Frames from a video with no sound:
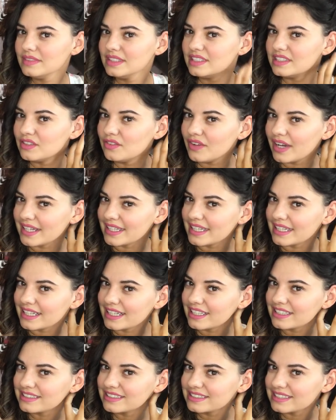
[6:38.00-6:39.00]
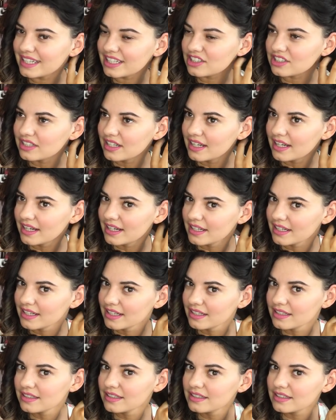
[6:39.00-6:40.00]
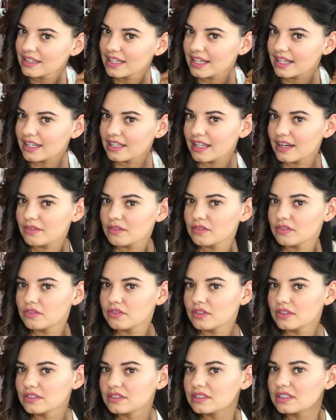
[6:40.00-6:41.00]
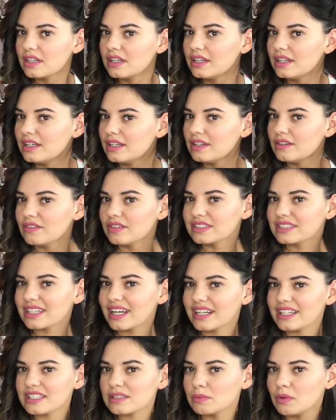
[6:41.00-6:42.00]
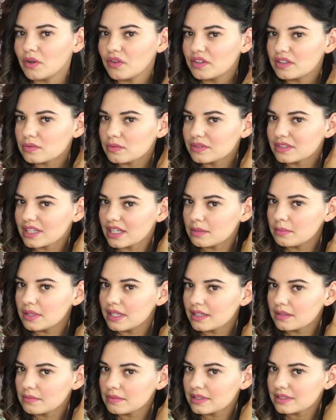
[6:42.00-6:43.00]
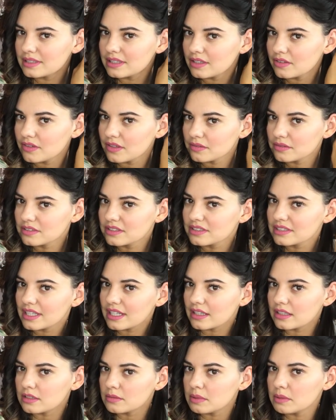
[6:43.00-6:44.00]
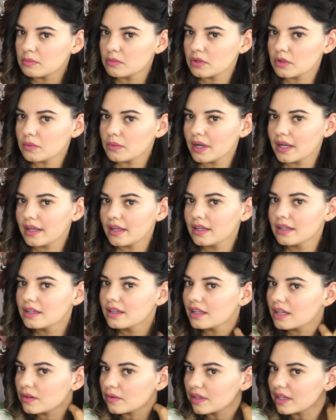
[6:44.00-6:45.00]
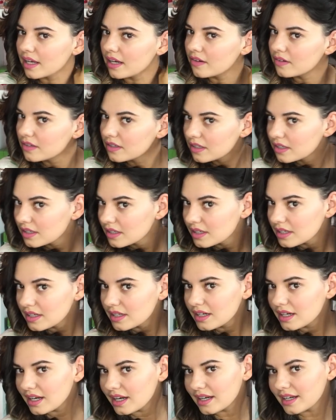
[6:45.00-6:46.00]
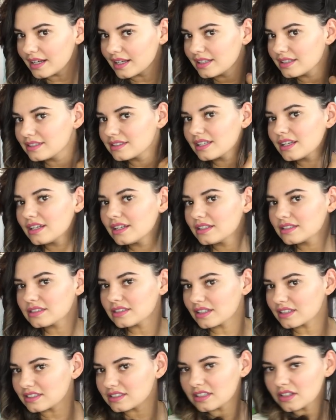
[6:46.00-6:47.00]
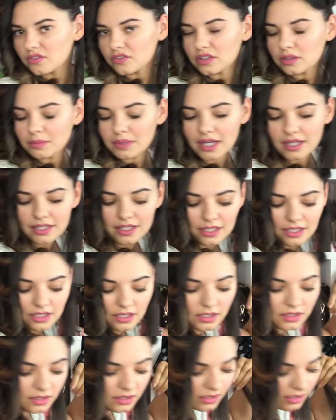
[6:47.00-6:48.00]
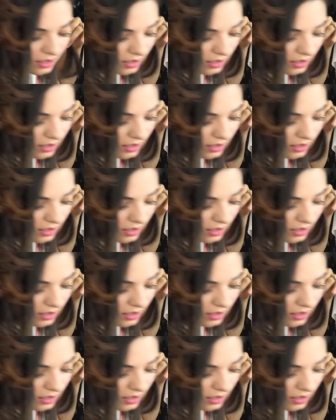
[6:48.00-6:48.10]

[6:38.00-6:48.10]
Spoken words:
See if I can get a good section of hair here. There, that one feels, it's kind of small and this one's kind of big. Let me see, I'll just take a little bit more away. There we go. Alright, so I'm going to start from the back here.